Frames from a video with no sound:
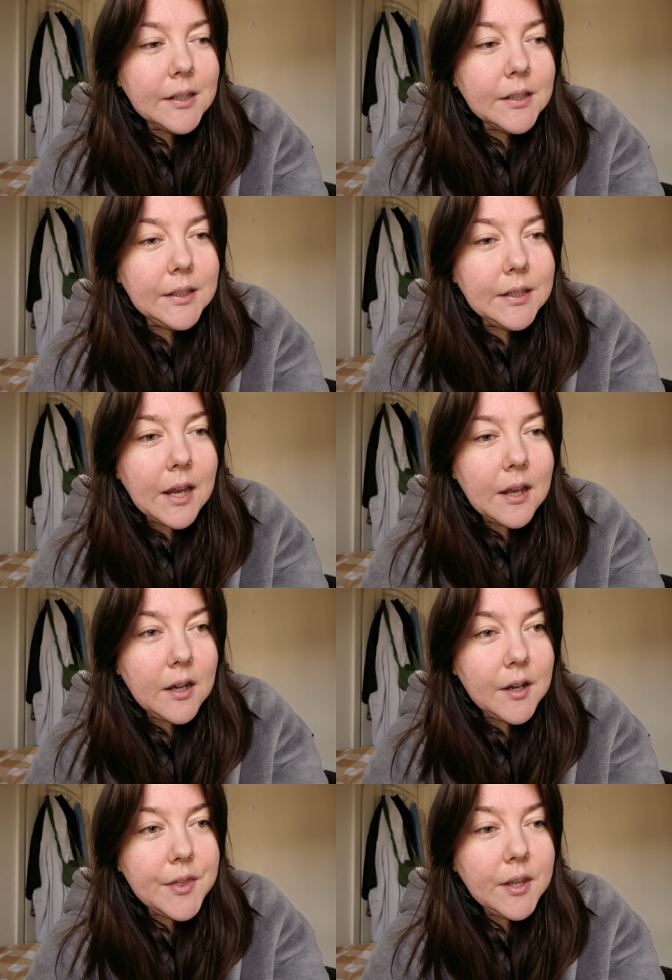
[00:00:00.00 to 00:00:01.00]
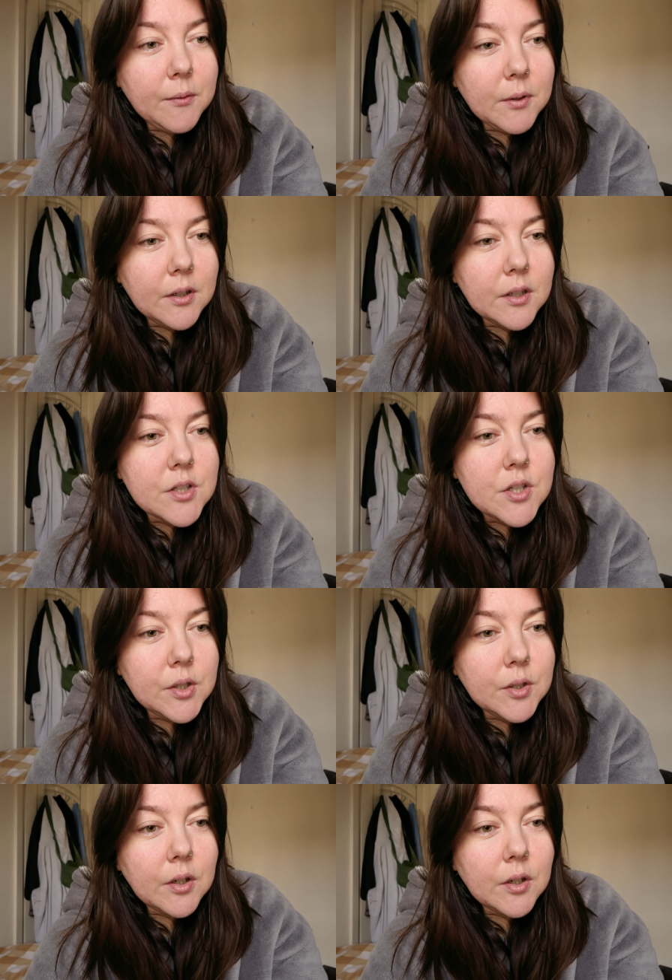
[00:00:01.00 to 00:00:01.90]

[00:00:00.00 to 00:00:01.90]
yeah, I think what I'm gonna do,